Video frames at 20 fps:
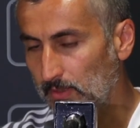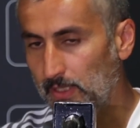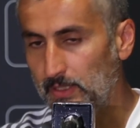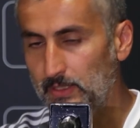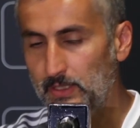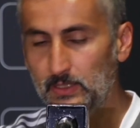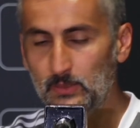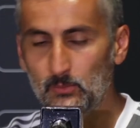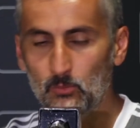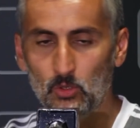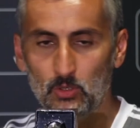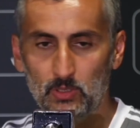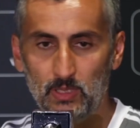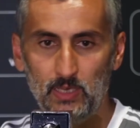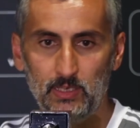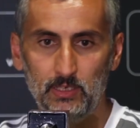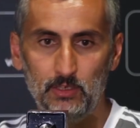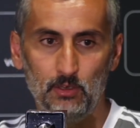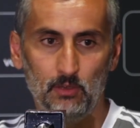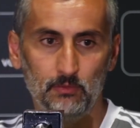did more
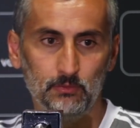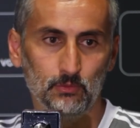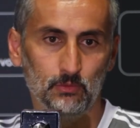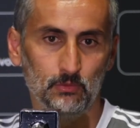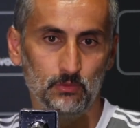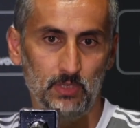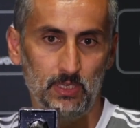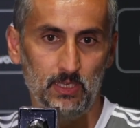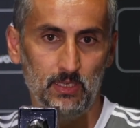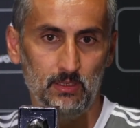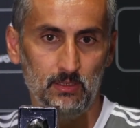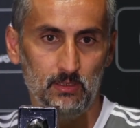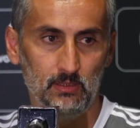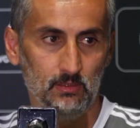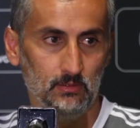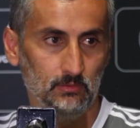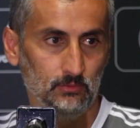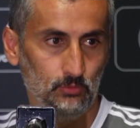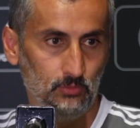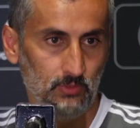than enough
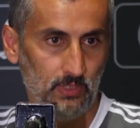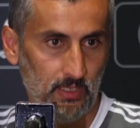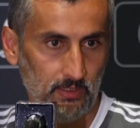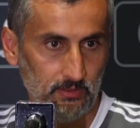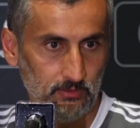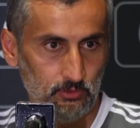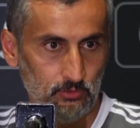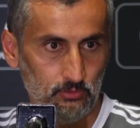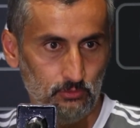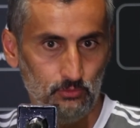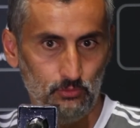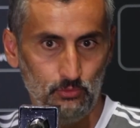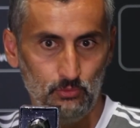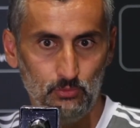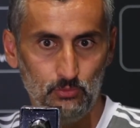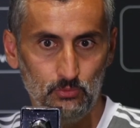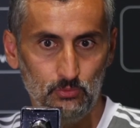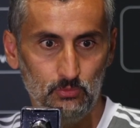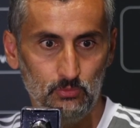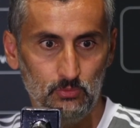tonight
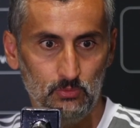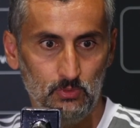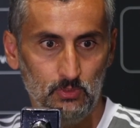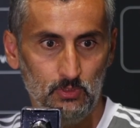to